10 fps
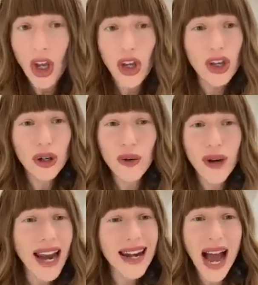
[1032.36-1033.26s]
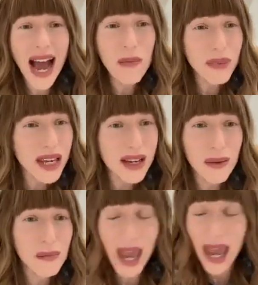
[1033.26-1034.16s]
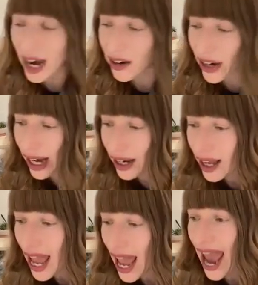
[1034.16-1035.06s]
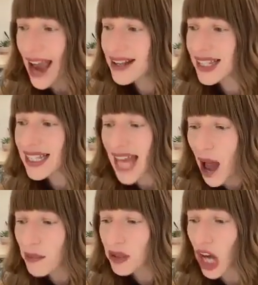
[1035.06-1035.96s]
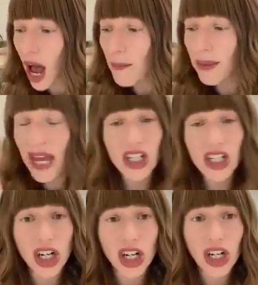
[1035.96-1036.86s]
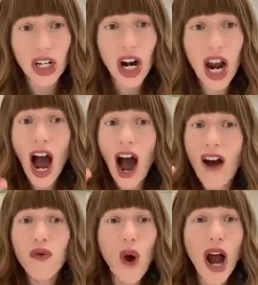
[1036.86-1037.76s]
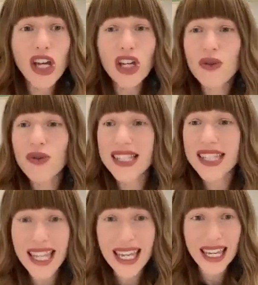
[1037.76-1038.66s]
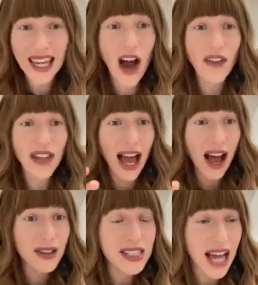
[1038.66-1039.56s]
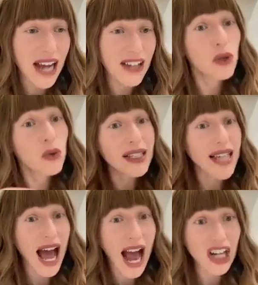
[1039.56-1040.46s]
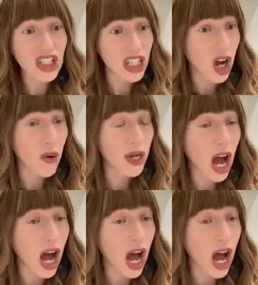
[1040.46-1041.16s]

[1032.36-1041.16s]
you cannot be comparing a snapshot picture of what you see on the outside to what's actually going